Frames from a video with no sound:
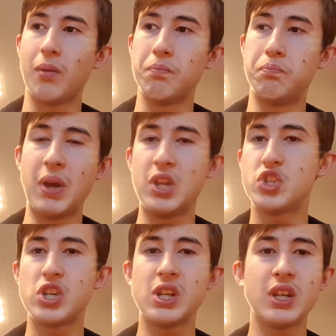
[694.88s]

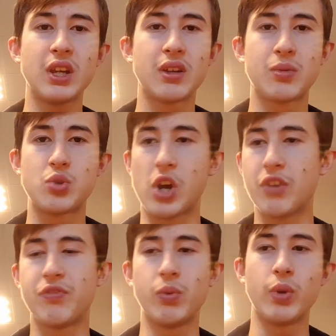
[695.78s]
binging
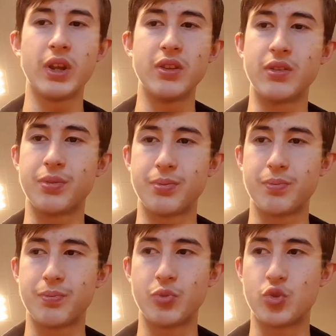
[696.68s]
junk food and
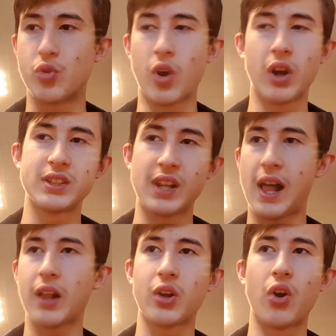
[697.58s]
drugs and
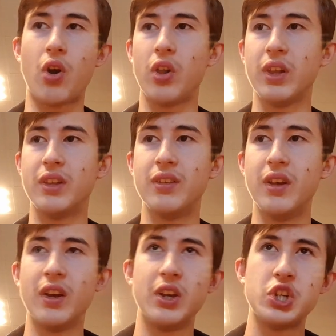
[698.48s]
alcohol and
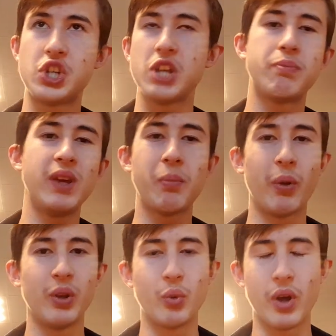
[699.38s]
shit
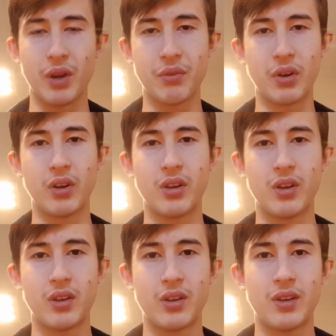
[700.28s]
people and whatever.
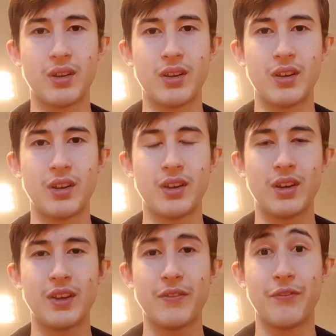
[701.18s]

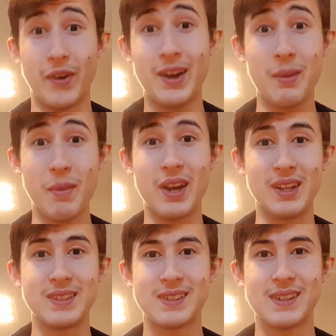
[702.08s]
30
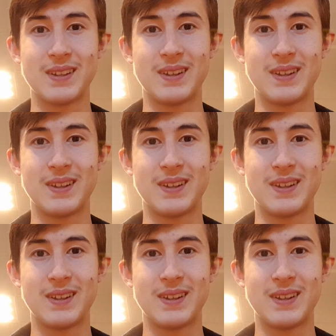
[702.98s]
minutes.